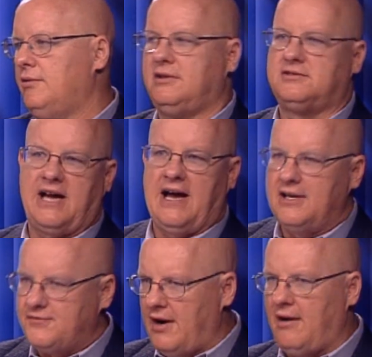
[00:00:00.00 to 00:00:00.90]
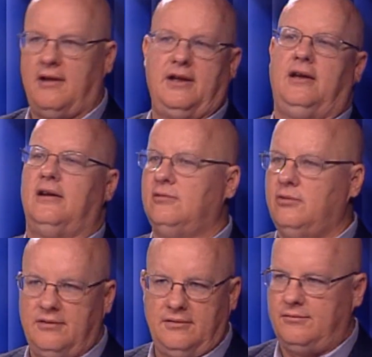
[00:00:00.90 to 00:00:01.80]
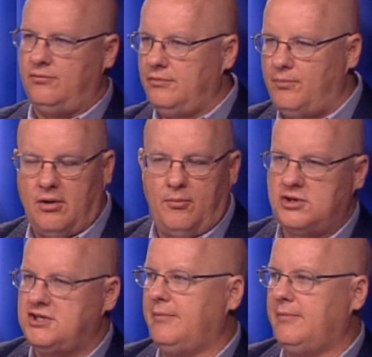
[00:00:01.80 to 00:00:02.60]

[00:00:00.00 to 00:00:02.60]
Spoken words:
The sky's falling, you know, abortion's